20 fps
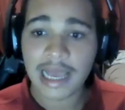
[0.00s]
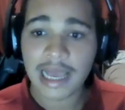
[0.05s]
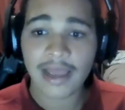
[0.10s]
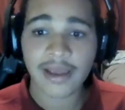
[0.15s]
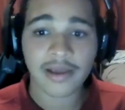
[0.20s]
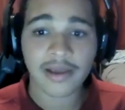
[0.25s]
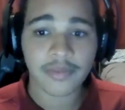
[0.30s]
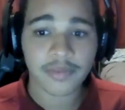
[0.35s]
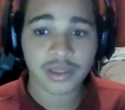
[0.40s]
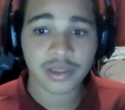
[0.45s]
I
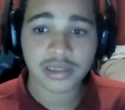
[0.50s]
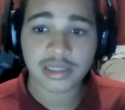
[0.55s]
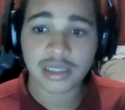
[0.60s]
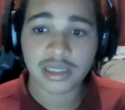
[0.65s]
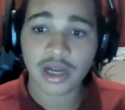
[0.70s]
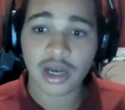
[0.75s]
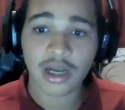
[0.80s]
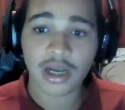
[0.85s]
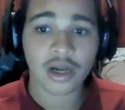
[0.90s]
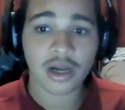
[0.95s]
able to
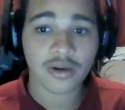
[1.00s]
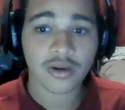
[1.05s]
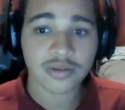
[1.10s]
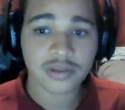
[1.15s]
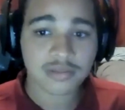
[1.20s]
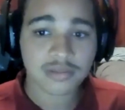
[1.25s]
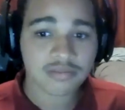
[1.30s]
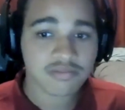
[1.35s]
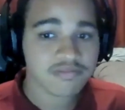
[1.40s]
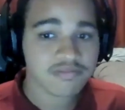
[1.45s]
knock out
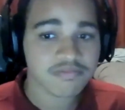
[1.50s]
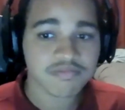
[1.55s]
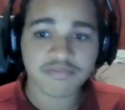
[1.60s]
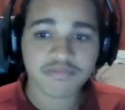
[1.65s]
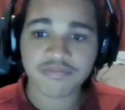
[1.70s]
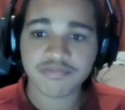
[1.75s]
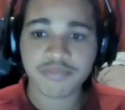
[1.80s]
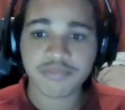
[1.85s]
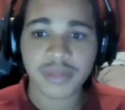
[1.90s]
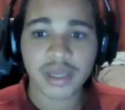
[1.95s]

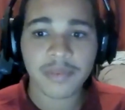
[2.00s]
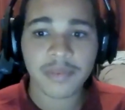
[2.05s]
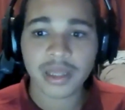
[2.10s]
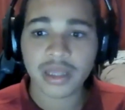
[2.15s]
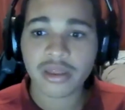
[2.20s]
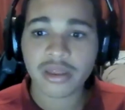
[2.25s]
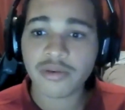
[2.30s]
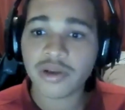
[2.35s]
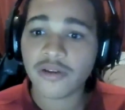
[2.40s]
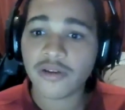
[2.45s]
maybe
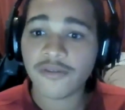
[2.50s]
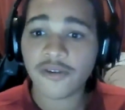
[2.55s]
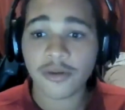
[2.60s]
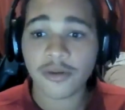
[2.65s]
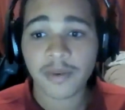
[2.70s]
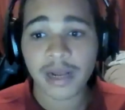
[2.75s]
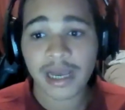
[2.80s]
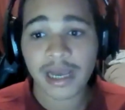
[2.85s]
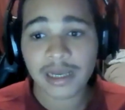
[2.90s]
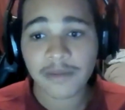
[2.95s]
3 or 4
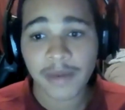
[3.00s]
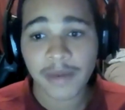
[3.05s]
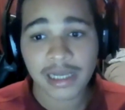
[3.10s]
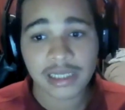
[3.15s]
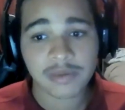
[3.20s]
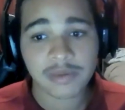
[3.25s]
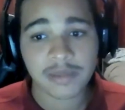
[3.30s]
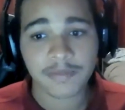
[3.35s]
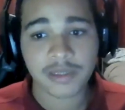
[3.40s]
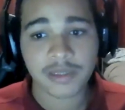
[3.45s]

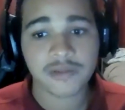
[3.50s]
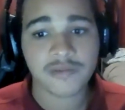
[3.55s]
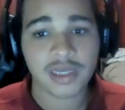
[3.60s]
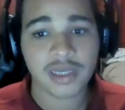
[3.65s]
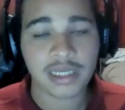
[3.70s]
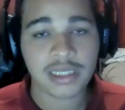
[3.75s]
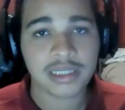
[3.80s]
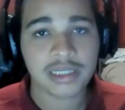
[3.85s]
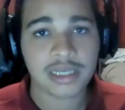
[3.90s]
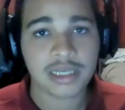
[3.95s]
past papers for
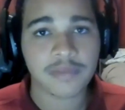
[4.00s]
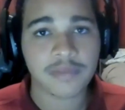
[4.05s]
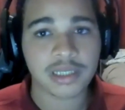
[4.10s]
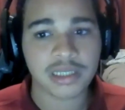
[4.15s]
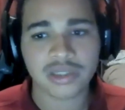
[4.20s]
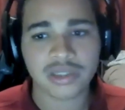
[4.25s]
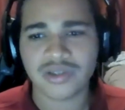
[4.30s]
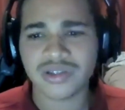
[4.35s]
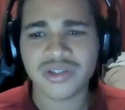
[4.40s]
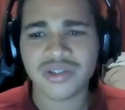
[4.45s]
each
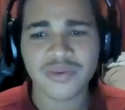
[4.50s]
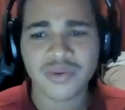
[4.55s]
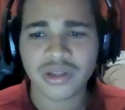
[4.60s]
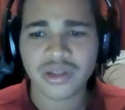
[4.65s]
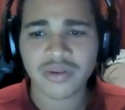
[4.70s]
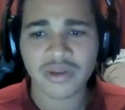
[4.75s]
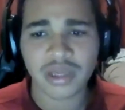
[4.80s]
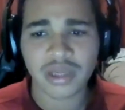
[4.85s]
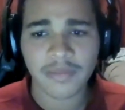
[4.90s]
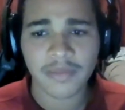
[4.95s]
subject, or 2 or
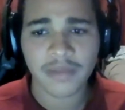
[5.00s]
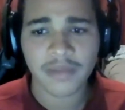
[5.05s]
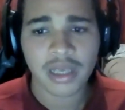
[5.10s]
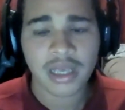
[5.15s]
3